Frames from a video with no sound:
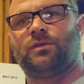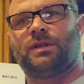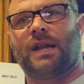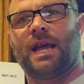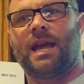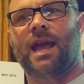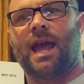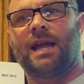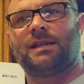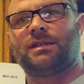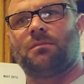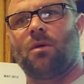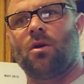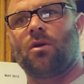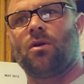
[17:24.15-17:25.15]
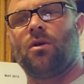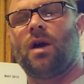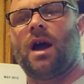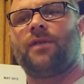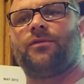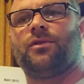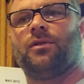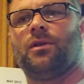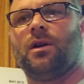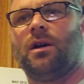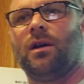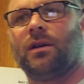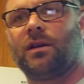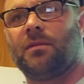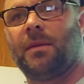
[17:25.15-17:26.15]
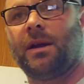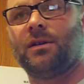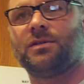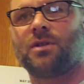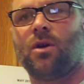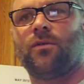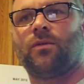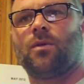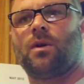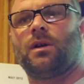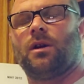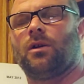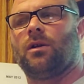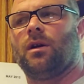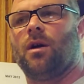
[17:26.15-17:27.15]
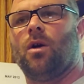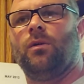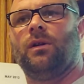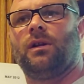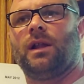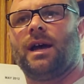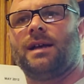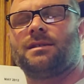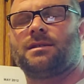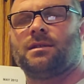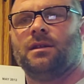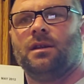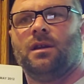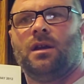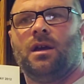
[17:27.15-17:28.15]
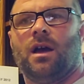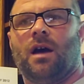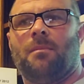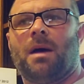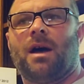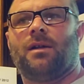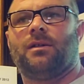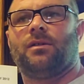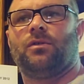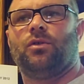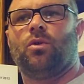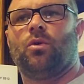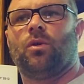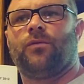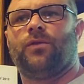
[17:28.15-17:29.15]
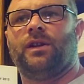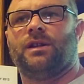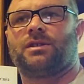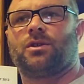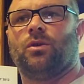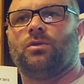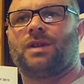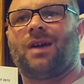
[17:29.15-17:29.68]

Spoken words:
today and tomorrow after Commander's Odin class about your fitness goals.